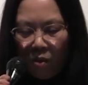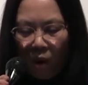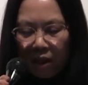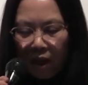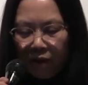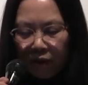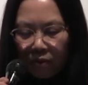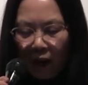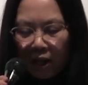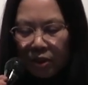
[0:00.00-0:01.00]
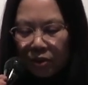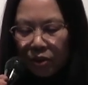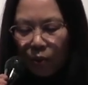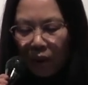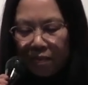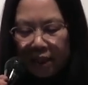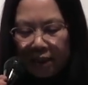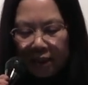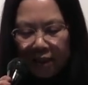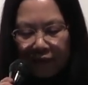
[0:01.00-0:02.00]
While other writers were
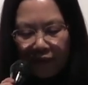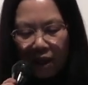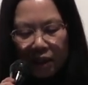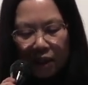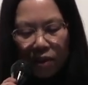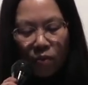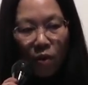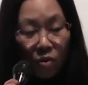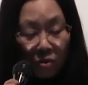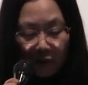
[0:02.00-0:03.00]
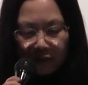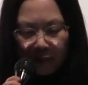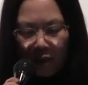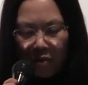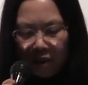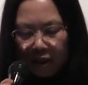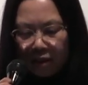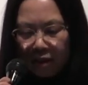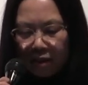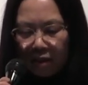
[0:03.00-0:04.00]
busy defining the role of the
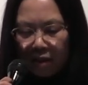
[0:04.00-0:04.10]
poet